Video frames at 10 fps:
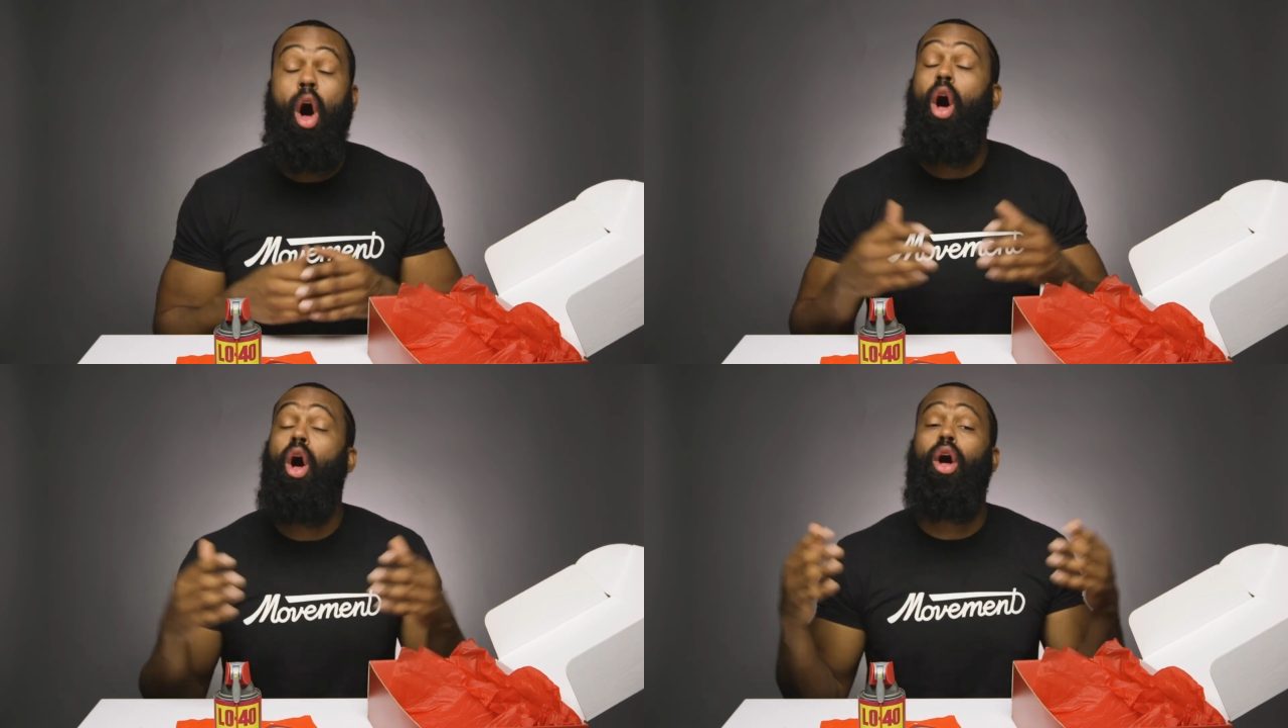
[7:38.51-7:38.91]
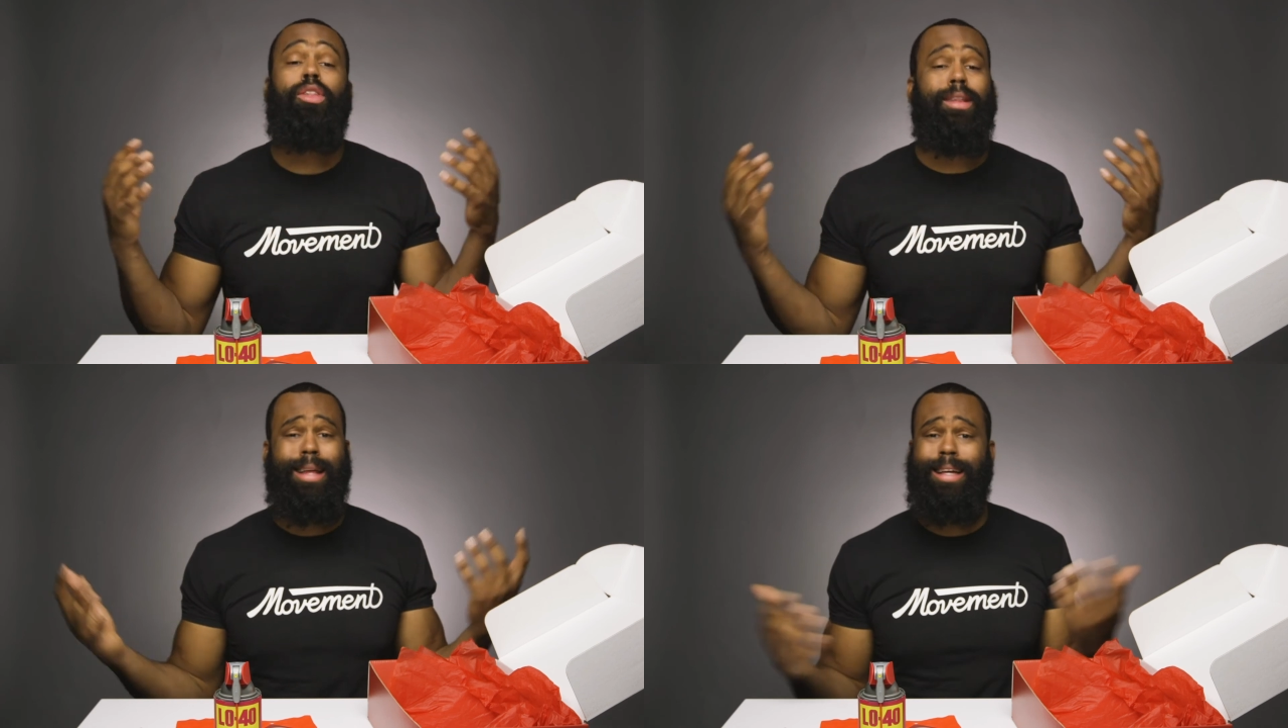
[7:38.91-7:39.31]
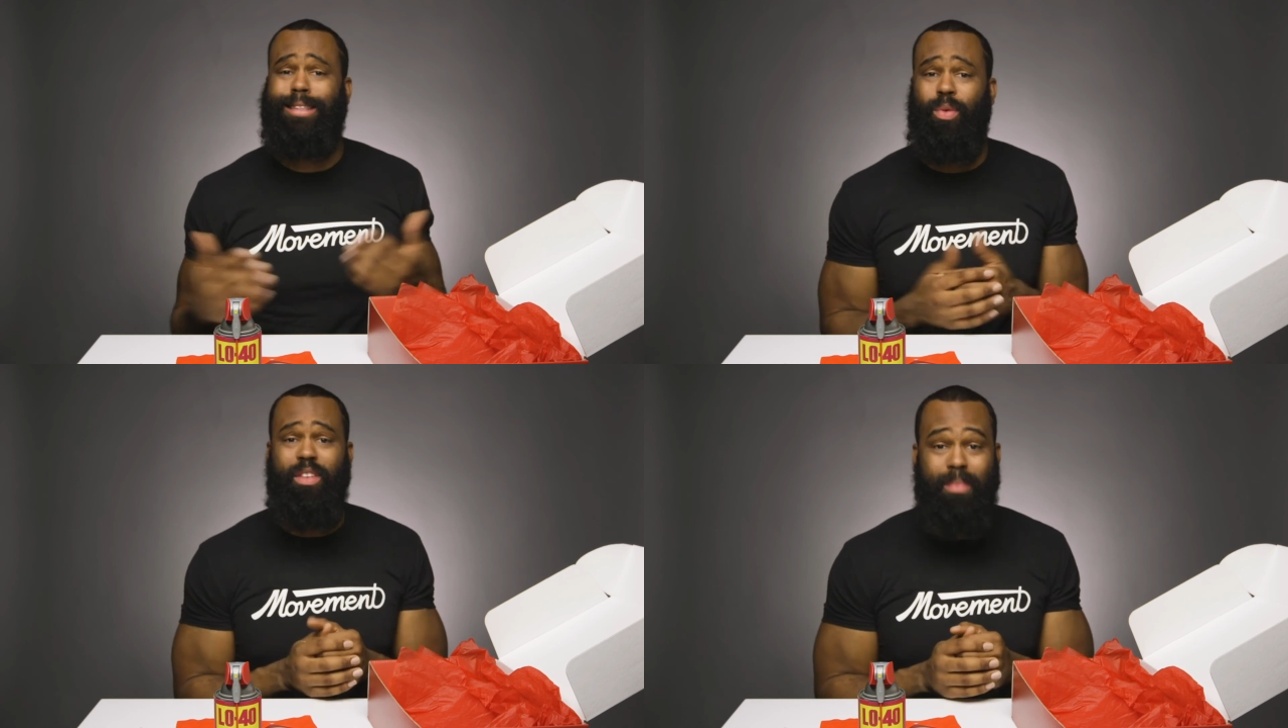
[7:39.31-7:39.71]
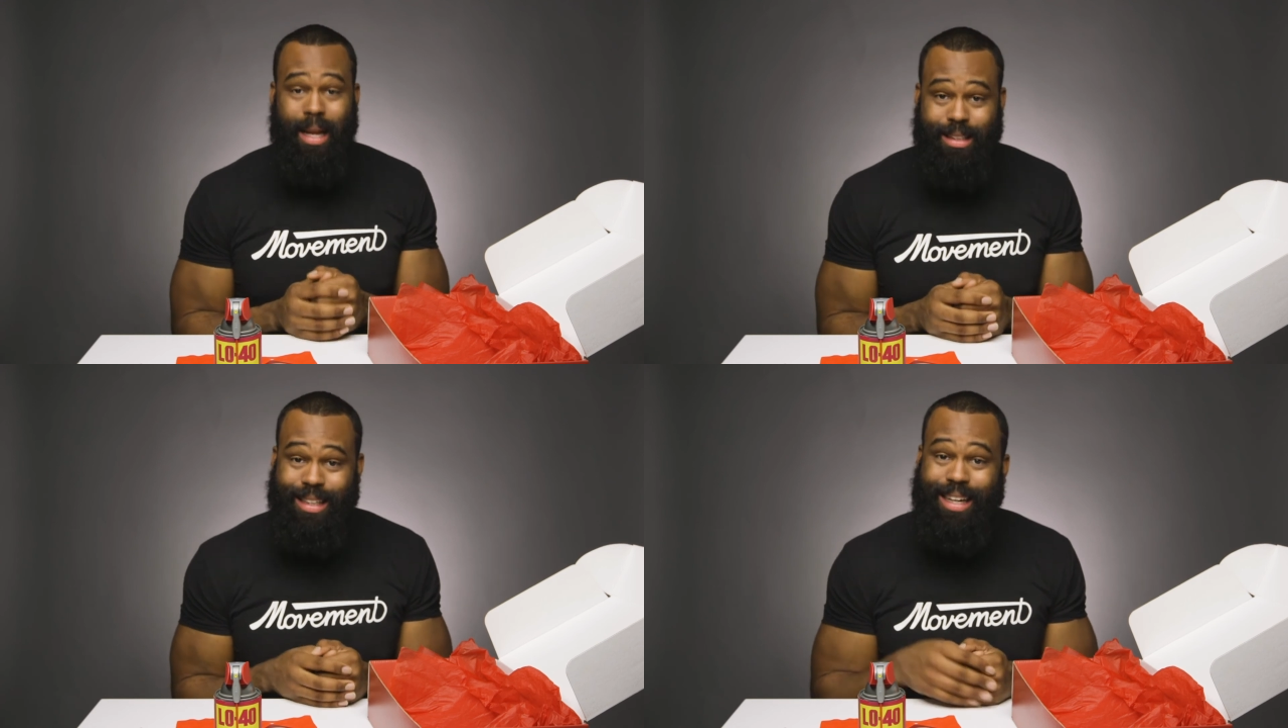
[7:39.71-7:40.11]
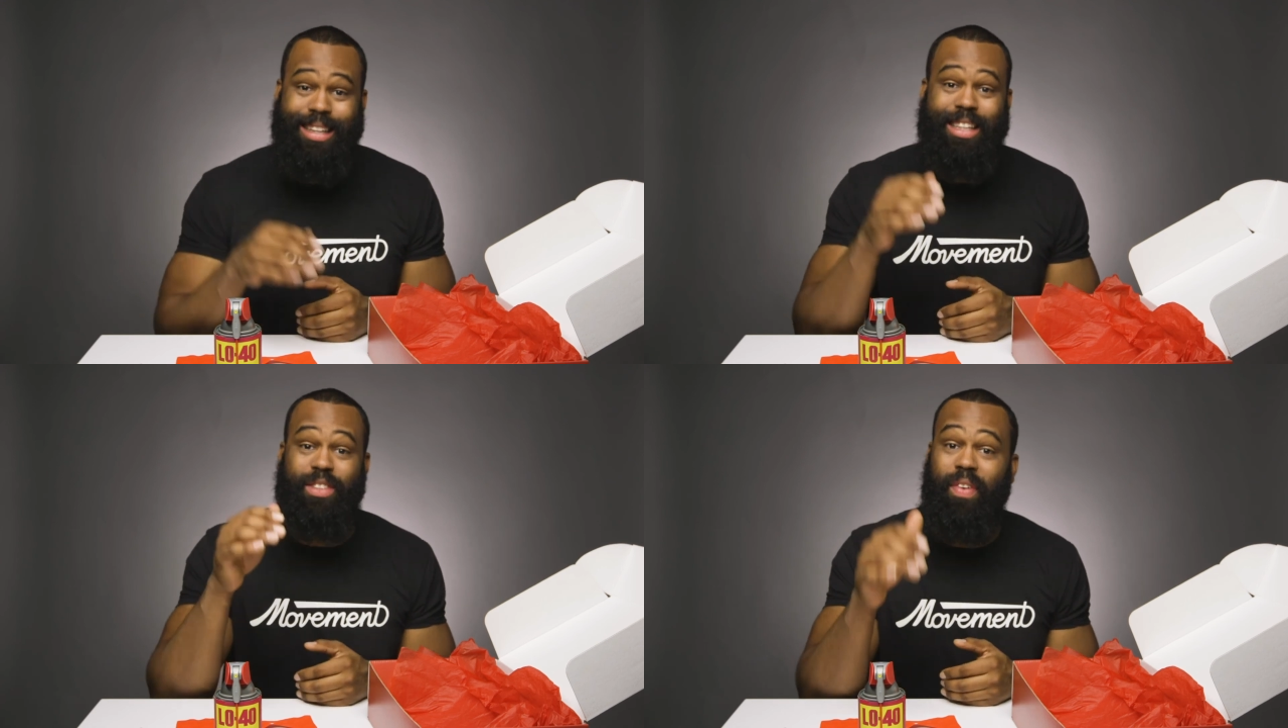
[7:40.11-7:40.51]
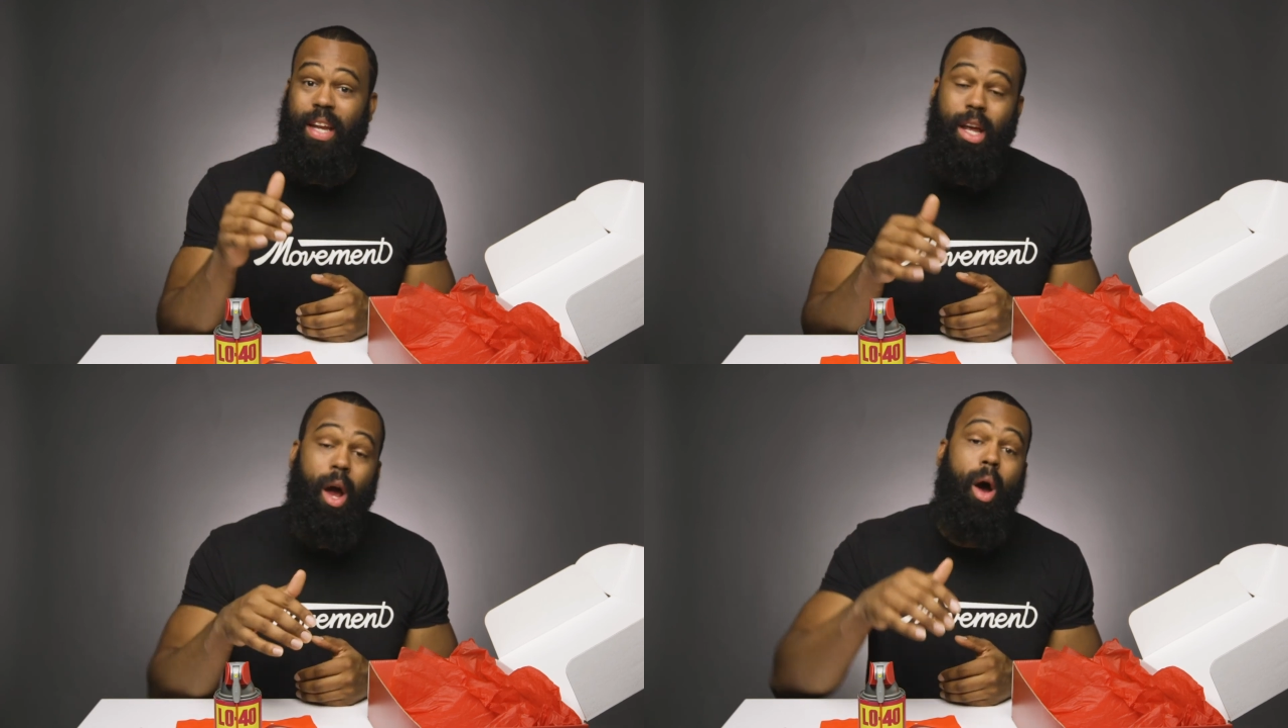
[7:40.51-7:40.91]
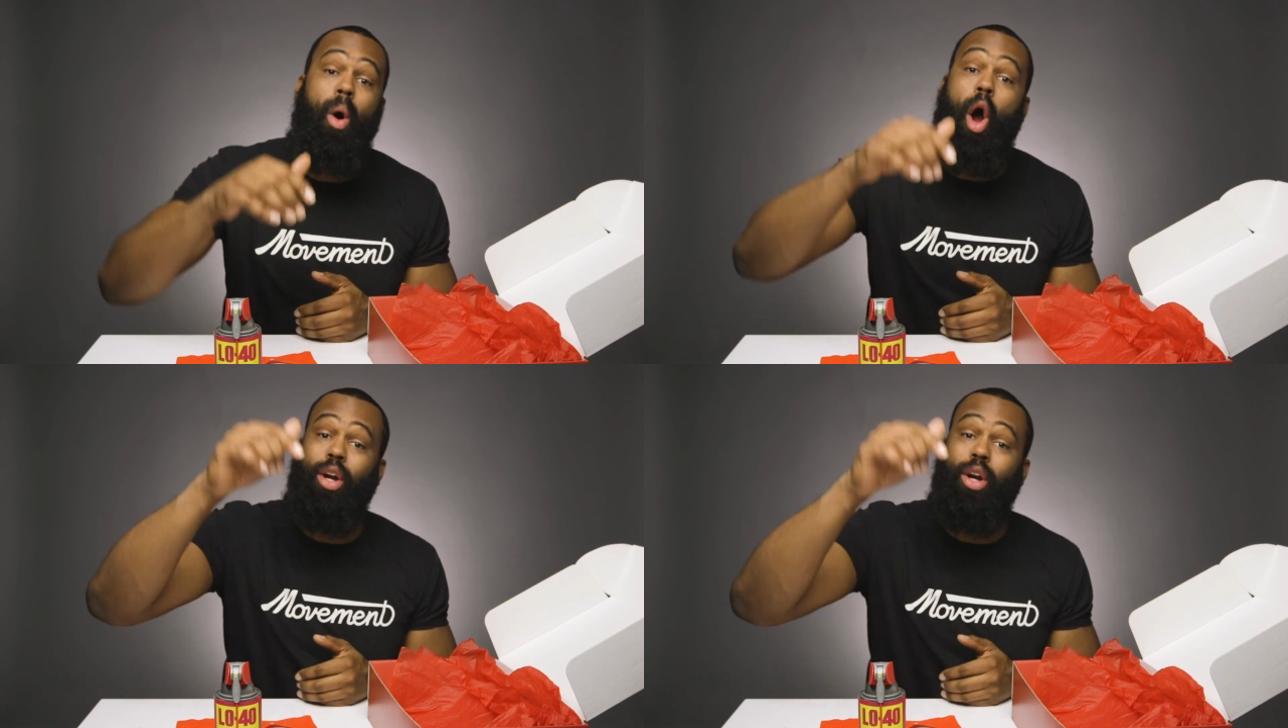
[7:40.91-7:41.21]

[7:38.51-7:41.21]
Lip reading: All the things that we've mentioned in this video